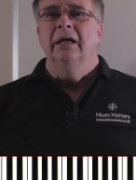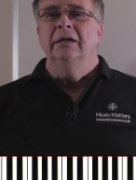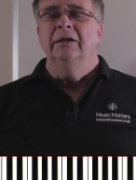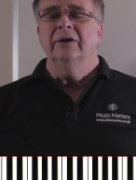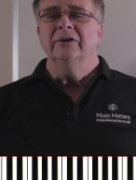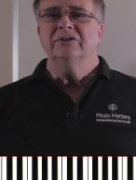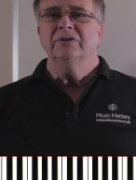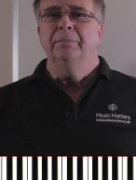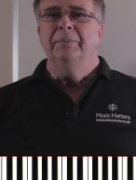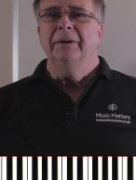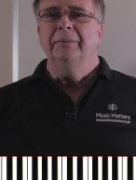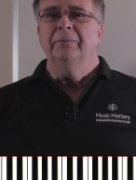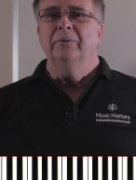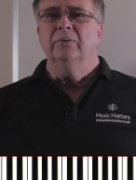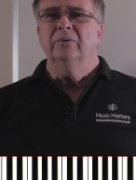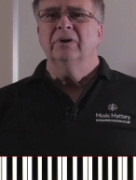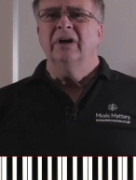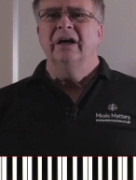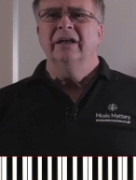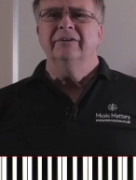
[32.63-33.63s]
Lots of
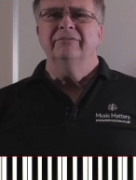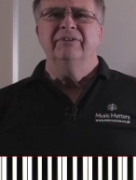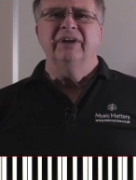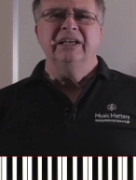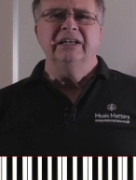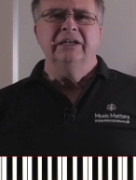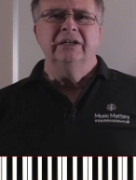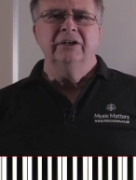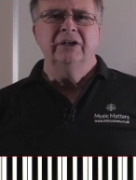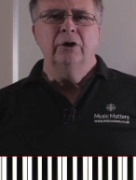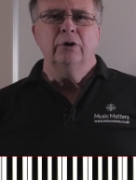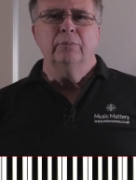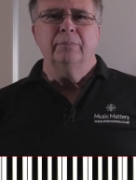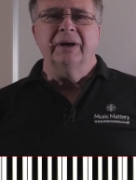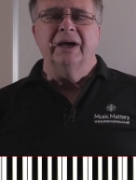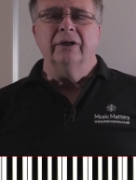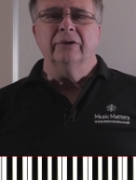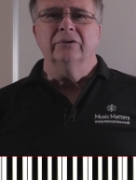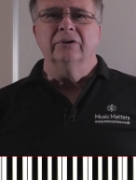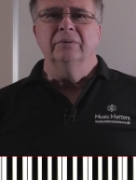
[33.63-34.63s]
people kind of vaguely know
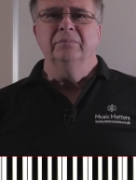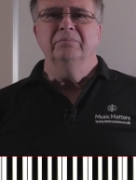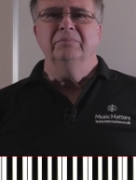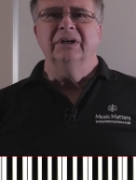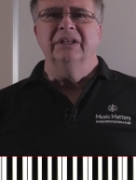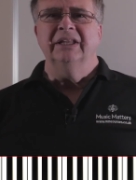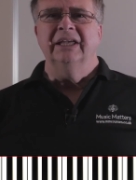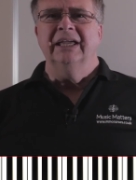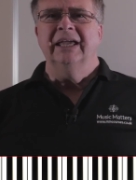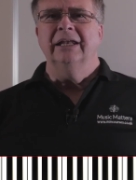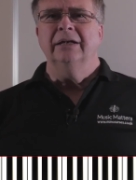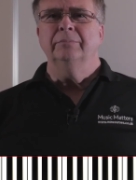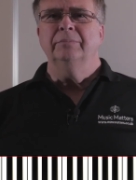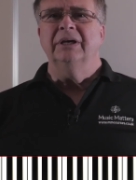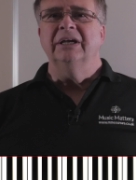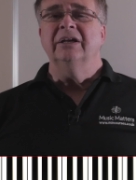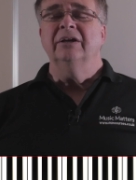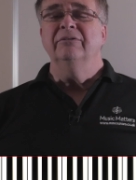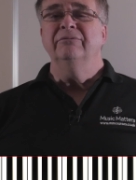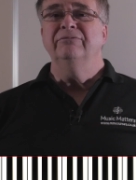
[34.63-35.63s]
about them, but they get a
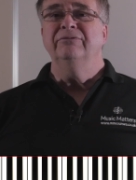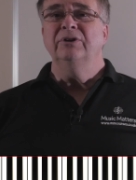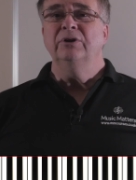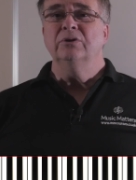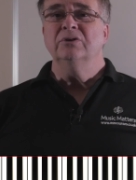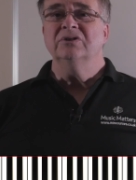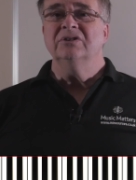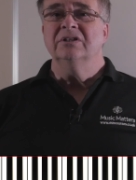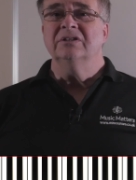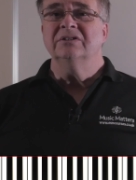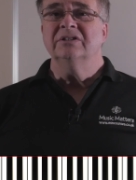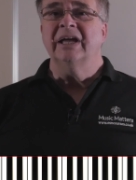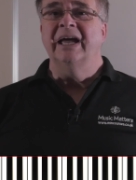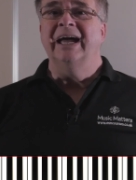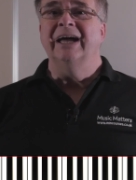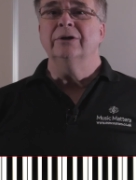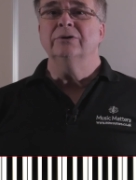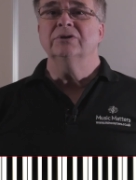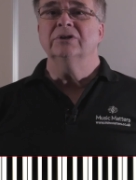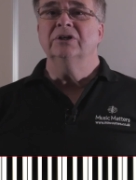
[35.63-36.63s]
bit confused as to
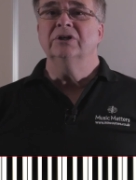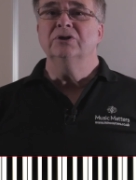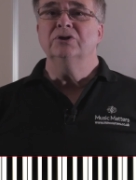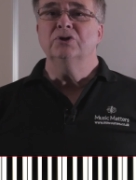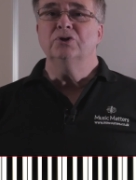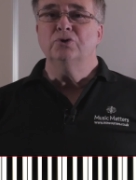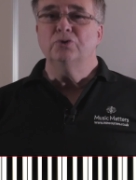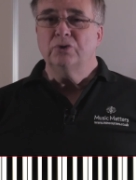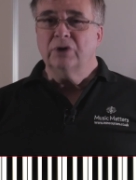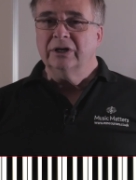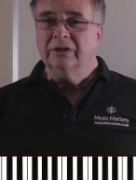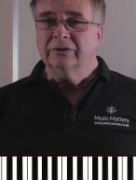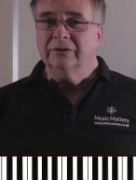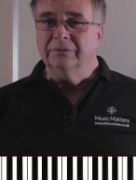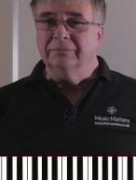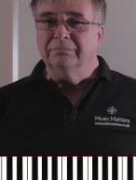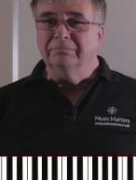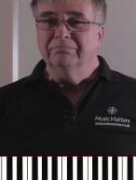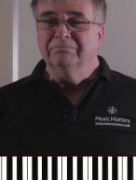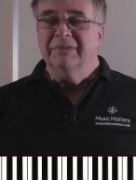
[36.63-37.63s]
how to construct
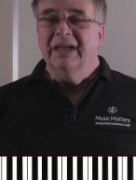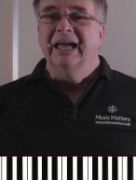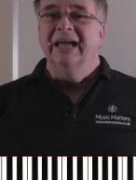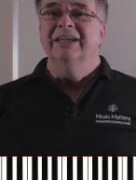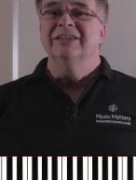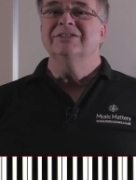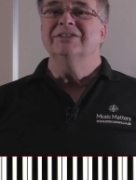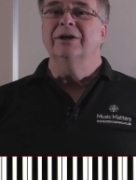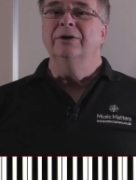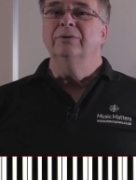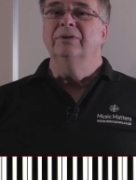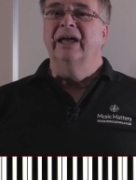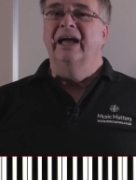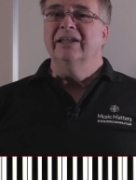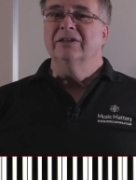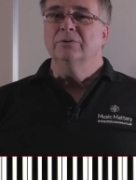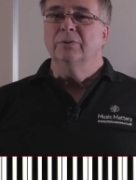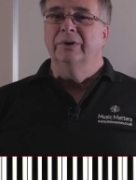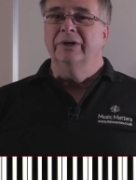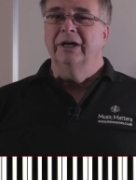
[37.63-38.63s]
them. So
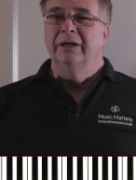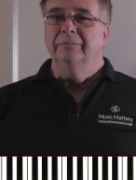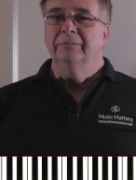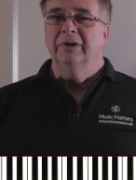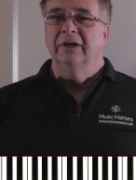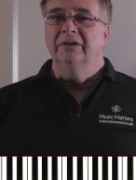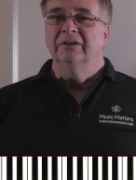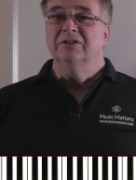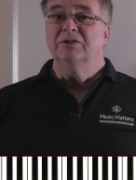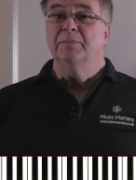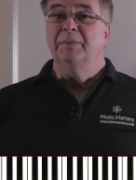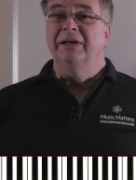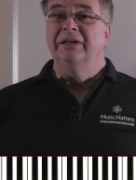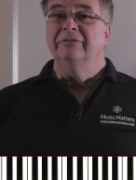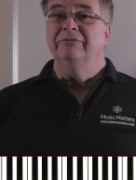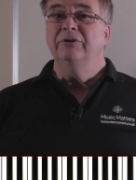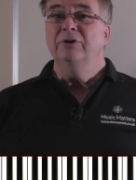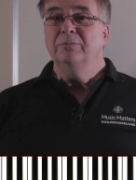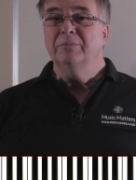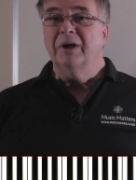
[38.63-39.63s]
that's what I'm going to spend
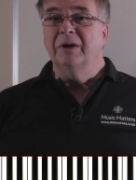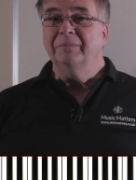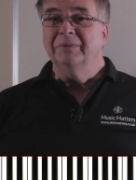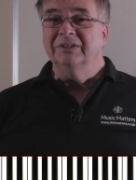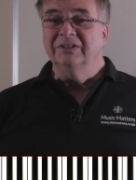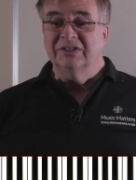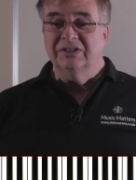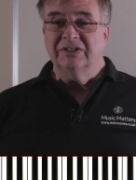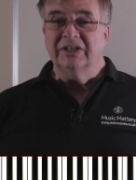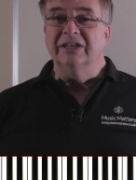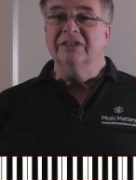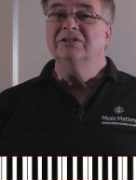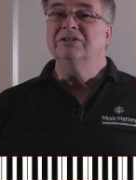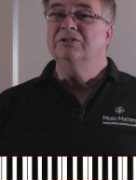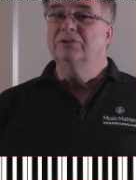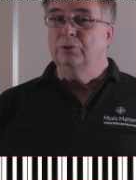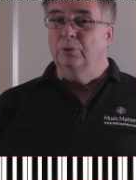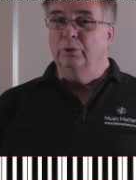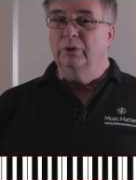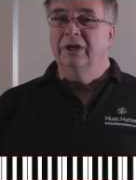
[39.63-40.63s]
a few moments
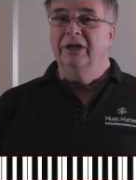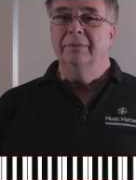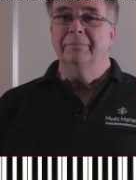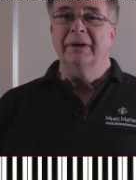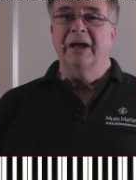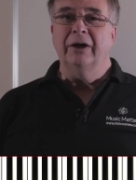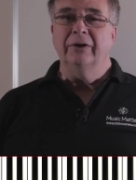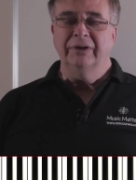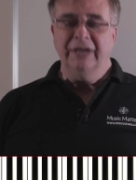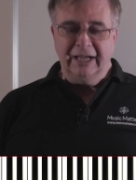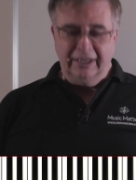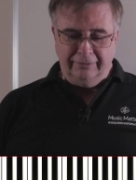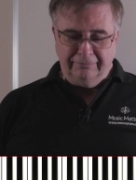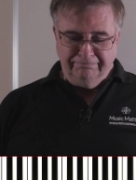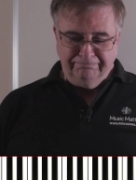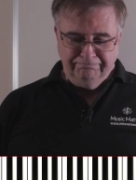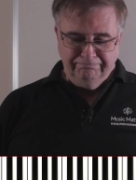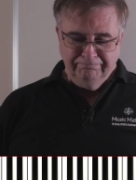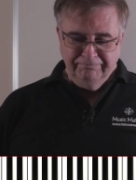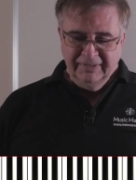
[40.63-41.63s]
just talking about now.